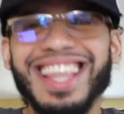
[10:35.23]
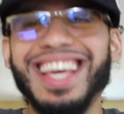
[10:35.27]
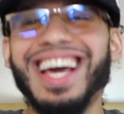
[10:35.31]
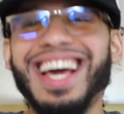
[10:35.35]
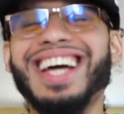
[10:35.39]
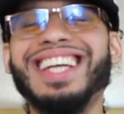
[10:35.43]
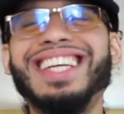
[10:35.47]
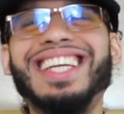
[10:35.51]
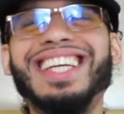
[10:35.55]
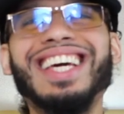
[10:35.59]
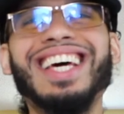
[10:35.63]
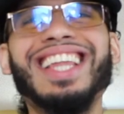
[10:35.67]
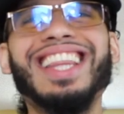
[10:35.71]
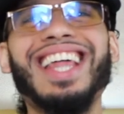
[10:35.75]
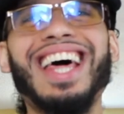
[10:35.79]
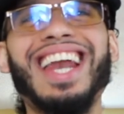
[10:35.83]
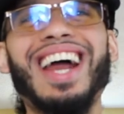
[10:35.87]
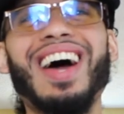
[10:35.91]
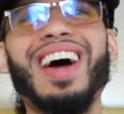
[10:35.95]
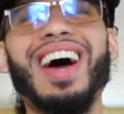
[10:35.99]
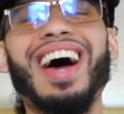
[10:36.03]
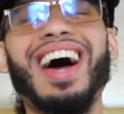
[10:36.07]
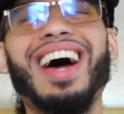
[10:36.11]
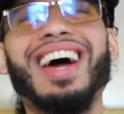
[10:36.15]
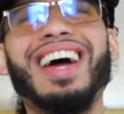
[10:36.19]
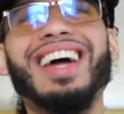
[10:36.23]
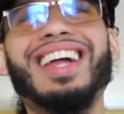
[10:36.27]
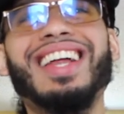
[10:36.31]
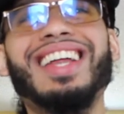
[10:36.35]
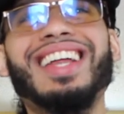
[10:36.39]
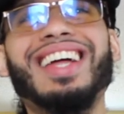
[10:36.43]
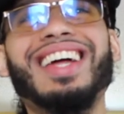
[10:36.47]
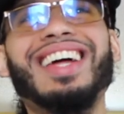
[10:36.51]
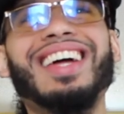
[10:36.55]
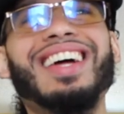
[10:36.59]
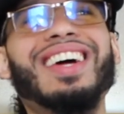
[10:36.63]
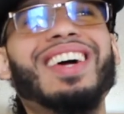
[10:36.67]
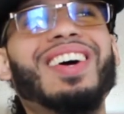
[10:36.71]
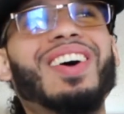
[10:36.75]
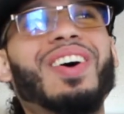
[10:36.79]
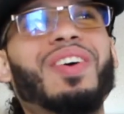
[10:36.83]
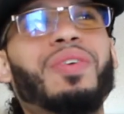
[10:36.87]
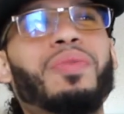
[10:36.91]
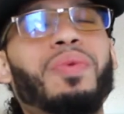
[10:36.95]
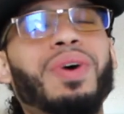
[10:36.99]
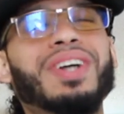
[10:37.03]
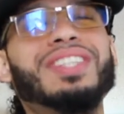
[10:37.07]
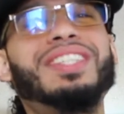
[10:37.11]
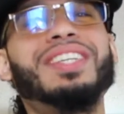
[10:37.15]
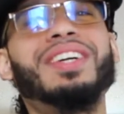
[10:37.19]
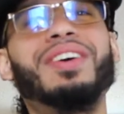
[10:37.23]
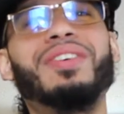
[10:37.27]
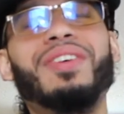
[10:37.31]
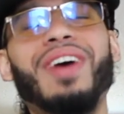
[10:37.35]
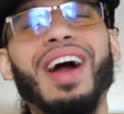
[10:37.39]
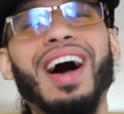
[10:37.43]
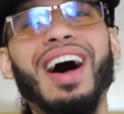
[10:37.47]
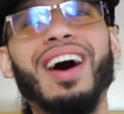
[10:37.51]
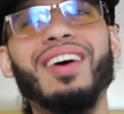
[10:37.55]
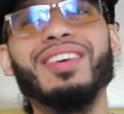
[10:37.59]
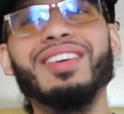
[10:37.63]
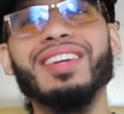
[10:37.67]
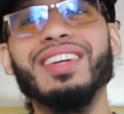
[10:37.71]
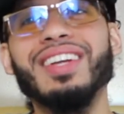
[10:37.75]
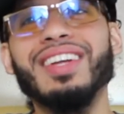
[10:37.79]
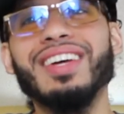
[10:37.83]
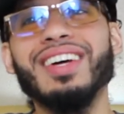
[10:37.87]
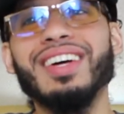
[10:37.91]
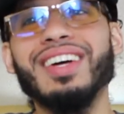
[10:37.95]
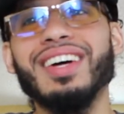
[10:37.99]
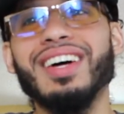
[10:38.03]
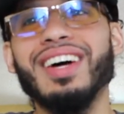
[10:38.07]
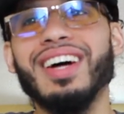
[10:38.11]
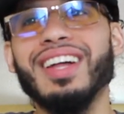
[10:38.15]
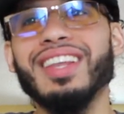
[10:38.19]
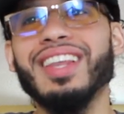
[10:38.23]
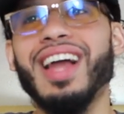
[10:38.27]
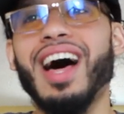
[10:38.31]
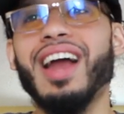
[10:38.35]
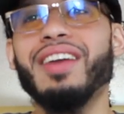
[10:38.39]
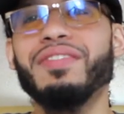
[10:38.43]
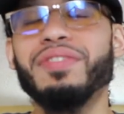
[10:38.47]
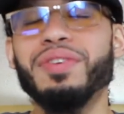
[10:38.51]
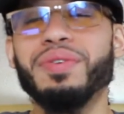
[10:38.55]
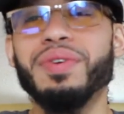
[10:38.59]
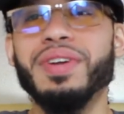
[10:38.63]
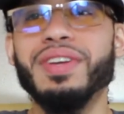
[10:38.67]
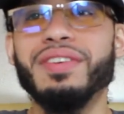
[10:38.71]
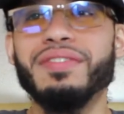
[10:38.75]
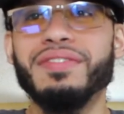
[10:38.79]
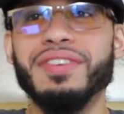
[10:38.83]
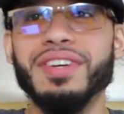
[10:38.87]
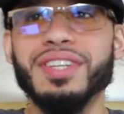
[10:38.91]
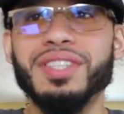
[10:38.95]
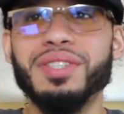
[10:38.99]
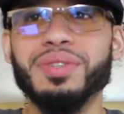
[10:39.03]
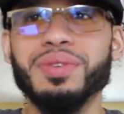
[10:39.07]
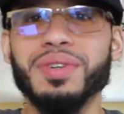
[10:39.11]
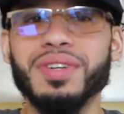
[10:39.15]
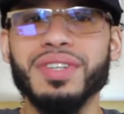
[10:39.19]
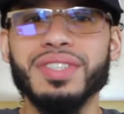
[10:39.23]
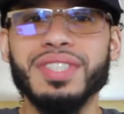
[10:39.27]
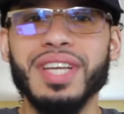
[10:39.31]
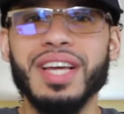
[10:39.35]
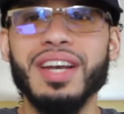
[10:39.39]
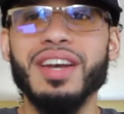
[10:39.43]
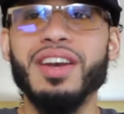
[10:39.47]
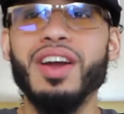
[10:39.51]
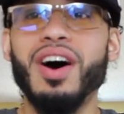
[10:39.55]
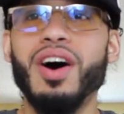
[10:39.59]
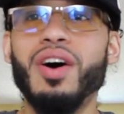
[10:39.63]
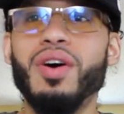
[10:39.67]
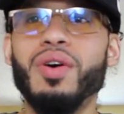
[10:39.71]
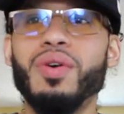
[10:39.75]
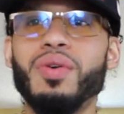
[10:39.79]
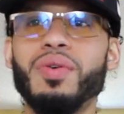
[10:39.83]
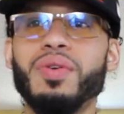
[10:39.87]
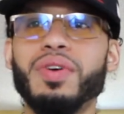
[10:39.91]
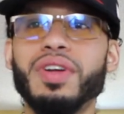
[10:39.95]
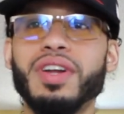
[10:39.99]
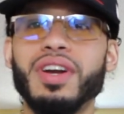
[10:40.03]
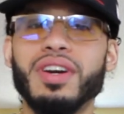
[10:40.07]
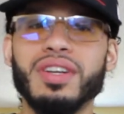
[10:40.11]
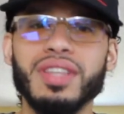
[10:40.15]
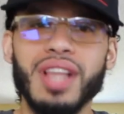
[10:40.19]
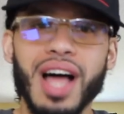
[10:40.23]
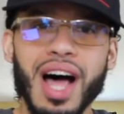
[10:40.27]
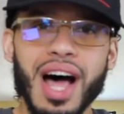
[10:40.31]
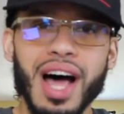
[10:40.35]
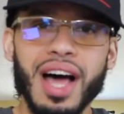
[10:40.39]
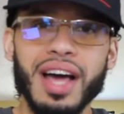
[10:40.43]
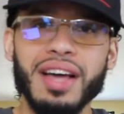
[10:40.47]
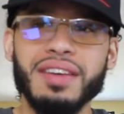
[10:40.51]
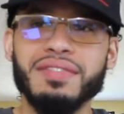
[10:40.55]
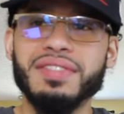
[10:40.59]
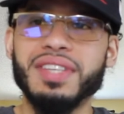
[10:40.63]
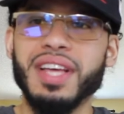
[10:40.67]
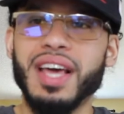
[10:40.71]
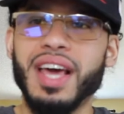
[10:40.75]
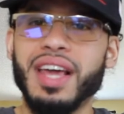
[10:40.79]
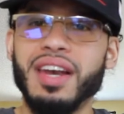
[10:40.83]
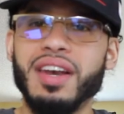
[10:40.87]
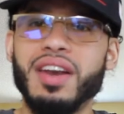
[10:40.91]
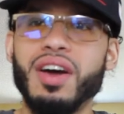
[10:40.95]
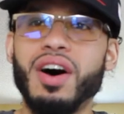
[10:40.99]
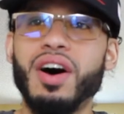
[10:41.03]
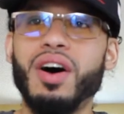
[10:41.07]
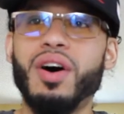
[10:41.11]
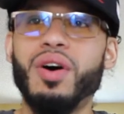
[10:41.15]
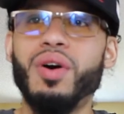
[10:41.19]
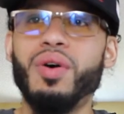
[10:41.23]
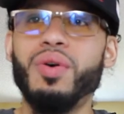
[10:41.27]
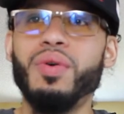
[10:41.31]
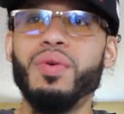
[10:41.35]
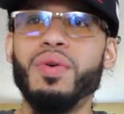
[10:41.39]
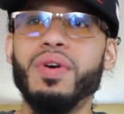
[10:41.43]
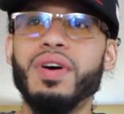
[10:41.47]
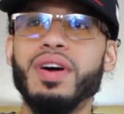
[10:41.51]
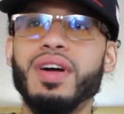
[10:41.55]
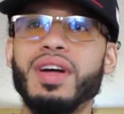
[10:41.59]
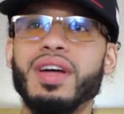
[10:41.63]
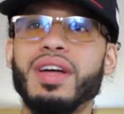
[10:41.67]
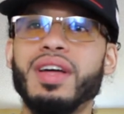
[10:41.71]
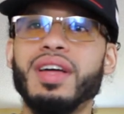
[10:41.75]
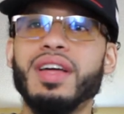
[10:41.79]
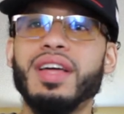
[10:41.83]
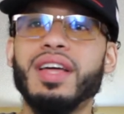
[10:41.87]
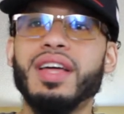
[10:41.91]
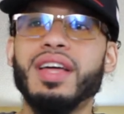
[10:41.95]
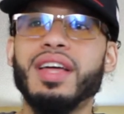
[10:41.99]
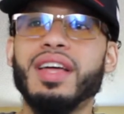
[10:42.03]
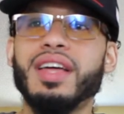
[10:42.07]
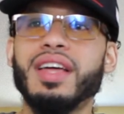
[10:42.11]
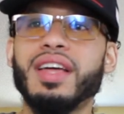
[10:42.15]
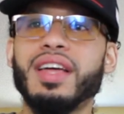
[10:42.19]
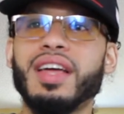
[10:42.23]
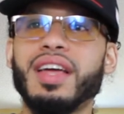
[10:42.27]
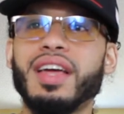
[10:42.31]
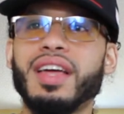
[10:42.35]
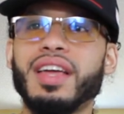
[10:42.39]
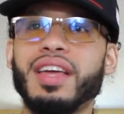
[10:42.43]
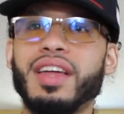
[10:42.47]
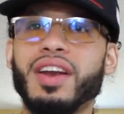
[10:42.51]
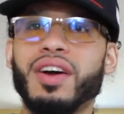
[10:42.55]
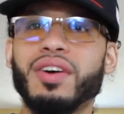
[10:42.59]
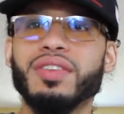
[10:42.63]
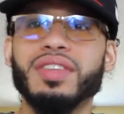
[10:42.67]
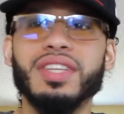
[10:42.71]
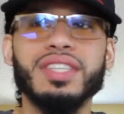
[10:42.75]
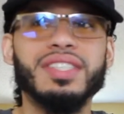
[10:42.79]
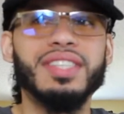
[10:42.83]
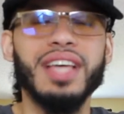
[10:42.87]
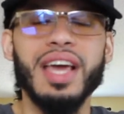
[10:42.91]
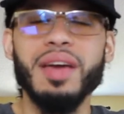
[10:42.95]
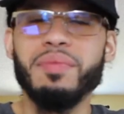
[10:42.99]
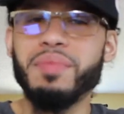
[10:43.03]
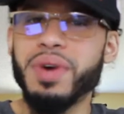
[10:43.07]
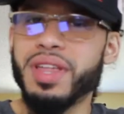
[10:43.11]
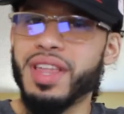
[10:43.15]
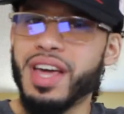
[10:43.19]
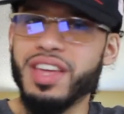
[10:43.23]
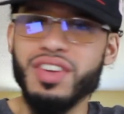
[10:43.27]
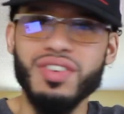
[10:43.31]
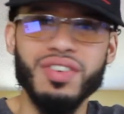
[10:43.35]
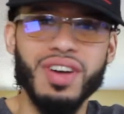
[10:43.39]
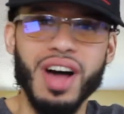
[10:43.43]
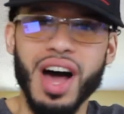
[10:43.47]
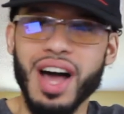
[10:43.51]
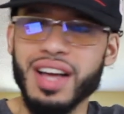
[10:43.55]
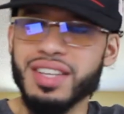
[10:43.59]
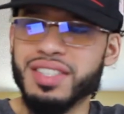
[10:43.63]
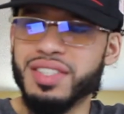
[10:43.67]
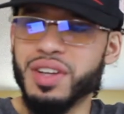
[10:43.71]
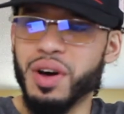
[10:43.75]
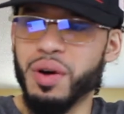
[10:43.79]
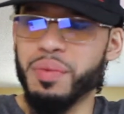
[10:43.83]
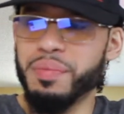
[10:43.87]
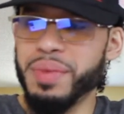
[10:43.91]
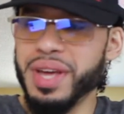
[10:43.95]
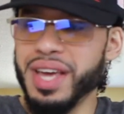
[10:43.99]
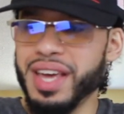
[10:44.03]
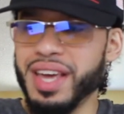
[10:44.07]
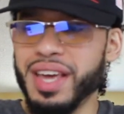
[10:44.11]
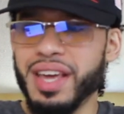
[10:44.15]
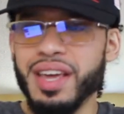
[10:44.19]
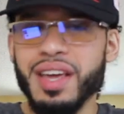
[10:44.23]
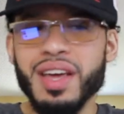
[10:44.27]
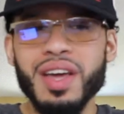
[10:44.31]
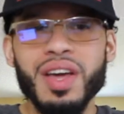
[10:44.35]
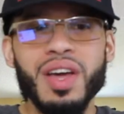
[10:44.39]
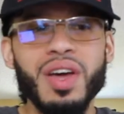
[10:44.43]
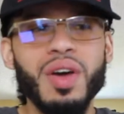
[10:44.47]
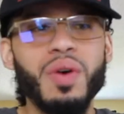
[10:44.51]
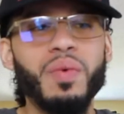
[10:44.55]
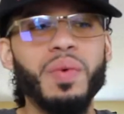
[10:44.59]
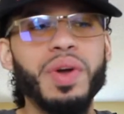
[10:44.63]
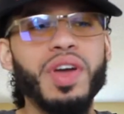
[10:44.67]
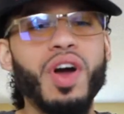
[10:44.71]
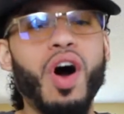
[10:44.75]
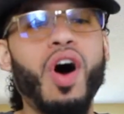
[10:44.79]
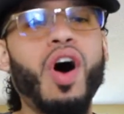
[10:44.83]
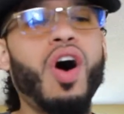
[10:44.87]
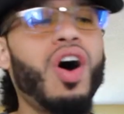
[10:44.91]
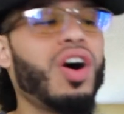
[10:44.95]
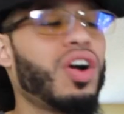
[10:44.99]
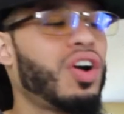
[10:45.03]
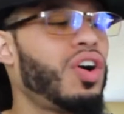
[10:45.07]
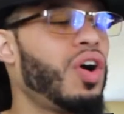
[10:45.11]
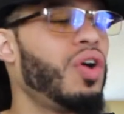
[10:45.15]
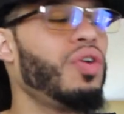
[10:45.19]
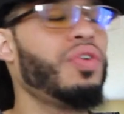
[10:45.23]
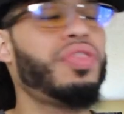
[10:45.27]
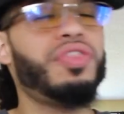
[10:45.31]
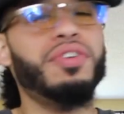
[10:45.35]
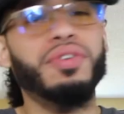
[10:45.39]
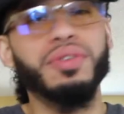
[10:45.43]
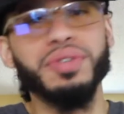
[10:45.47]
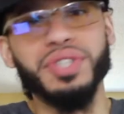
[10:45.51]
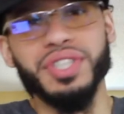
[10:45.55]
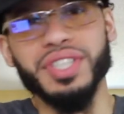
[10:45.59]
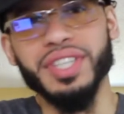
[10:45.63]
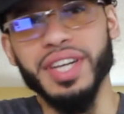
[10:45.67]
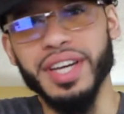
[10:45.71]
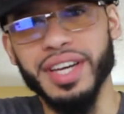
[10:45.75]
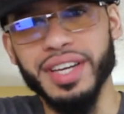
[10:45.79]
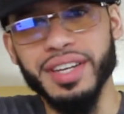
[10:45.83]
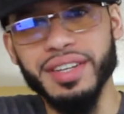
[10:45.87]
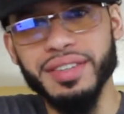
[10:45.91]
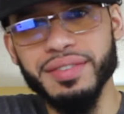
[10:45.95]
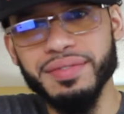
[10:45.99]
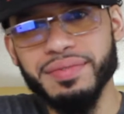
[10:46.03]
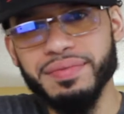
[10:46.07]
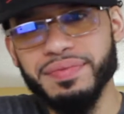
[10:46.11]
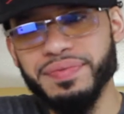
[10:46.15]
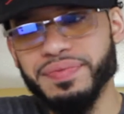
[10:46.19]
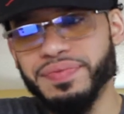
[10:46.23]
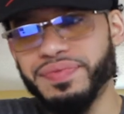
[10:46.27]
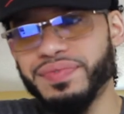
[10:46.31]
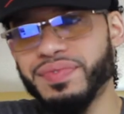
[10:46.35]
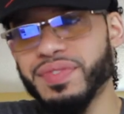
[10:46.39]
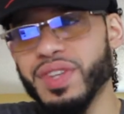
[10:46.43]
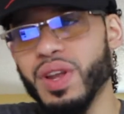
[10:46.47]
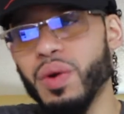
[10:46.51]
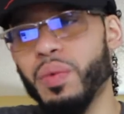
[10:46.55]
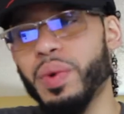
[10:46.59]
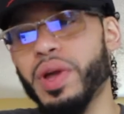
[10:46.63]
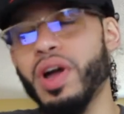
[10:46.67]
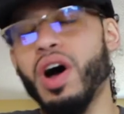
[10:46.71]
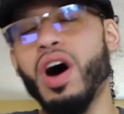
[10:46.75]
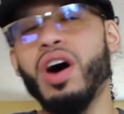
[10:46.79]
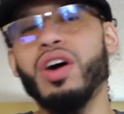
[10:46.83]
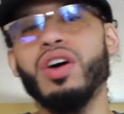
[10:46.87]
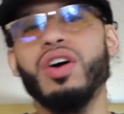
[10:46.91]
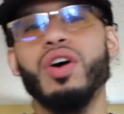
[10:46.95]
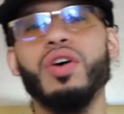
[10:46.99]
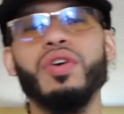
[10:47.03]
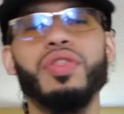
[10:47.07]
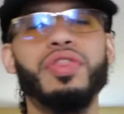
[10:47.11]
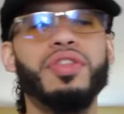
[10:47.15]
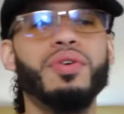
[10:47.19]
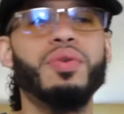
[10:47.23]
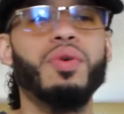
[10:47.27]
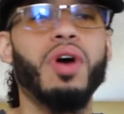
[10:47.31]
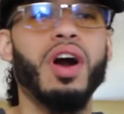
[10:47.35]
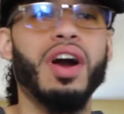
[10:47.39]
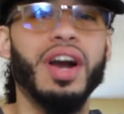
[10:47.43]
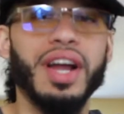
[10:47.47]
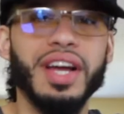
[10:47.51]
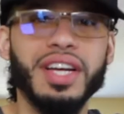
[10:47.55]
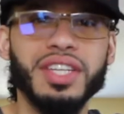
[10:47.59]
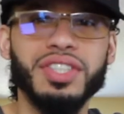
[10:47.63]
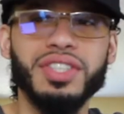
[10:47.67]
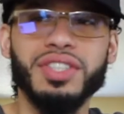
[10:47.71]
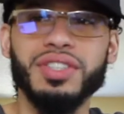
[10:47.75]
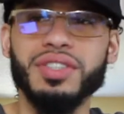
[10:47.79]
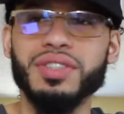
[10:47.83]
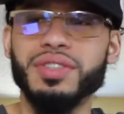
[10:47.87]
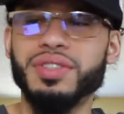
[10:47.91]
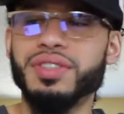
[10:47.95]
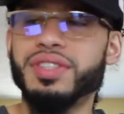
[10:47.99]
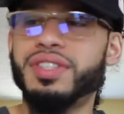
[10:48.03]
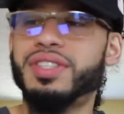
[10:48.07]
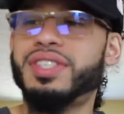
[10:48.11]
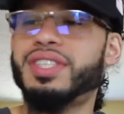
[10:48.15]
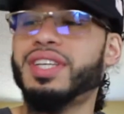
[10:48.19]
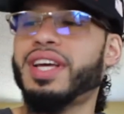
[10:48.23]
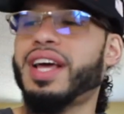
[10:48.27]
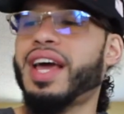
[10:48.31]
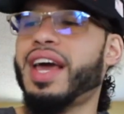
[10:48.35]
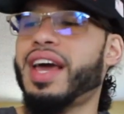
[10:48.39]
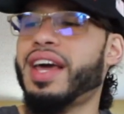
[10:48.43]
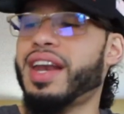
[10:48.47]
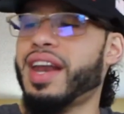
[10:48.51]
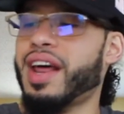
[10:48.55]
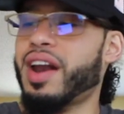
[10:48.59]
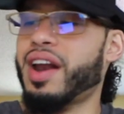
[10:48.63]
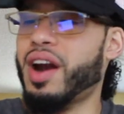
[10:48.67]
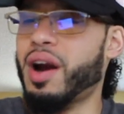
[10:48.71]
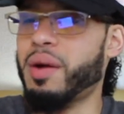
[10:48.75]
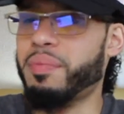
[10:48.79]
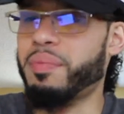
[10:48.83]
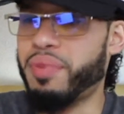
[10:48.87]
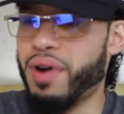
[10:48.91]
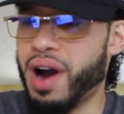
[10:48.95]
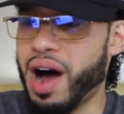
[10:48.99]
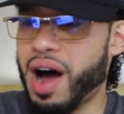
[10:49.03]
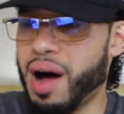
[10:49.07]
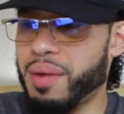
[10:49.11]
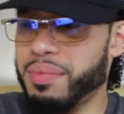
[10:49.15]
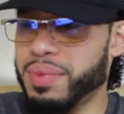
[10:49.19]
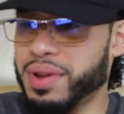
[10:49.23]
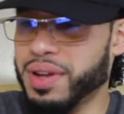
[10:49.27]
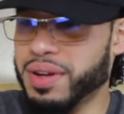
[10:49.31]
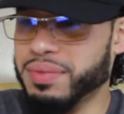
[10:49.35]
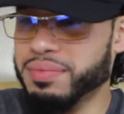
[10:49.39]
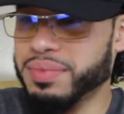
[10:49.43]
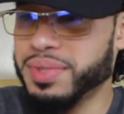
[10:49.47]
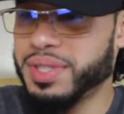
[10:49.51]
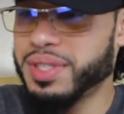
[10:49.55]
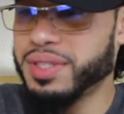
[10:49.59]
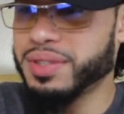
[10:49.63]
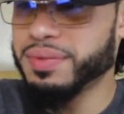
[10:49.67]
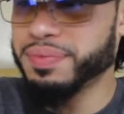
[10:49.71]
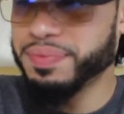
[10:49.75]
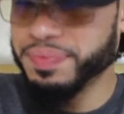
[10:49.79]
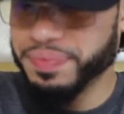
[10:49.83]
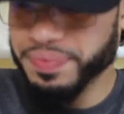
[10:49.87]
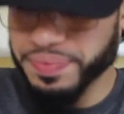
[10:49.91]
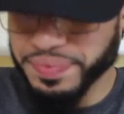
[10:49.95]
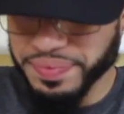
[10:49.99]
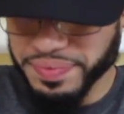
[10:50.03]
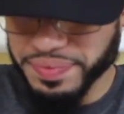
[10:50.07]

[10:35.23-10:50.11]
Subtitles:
idea that I wasn't around a lot of you individuals and know your lives and know, the same way that you guys know me, we all go through shit. We all go through our issues and our problems.